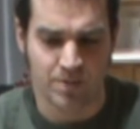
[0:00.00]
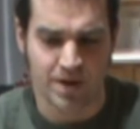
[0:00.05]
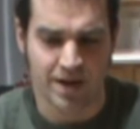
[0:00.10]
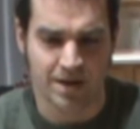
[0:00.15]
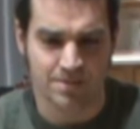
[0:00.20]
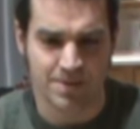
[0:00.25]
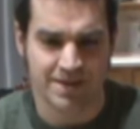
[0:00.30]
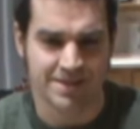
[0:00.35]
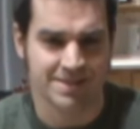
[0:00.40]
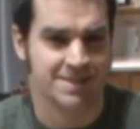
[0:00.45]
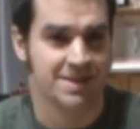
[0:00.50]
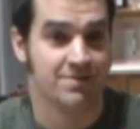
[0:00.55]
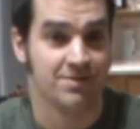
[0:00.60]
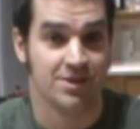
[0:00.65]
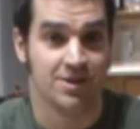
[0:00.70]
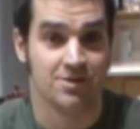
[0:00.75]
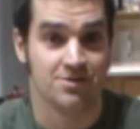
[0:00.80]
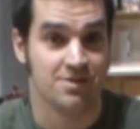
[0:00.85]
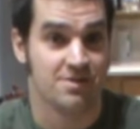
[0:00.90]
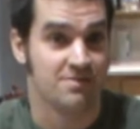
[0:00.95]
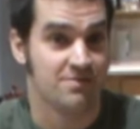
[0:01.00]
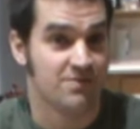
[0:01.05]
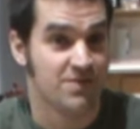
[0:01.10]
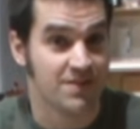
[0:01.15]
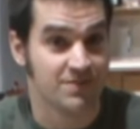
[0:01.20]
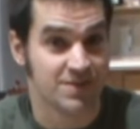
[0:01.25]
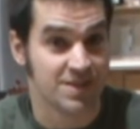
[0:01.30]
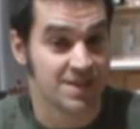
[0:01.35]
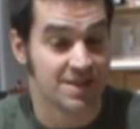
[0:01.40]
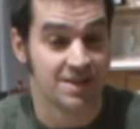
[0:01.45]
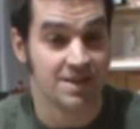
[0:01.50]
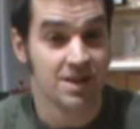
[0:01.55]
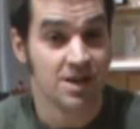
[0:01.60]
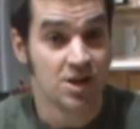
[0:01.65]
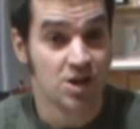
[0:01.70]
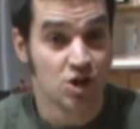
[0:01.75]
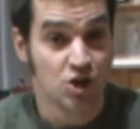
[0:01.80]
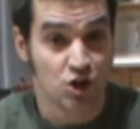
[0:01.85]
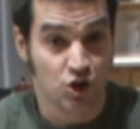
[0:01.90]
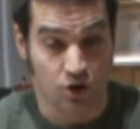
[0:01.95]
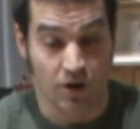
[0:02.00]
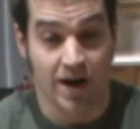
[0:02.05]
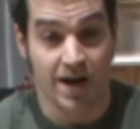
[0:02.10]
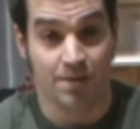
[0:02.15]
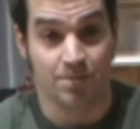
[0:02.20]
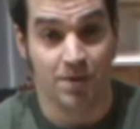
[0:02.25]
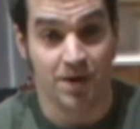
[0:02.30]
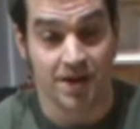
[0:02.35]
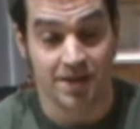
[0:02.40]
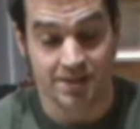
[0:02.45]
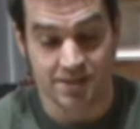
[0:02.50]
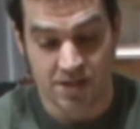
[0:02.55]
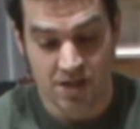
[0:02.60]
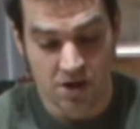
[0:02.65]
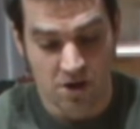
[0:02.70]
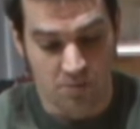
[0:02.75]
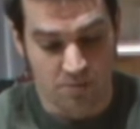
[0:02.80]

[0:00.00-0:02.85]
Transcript: make about 750 crankbaits.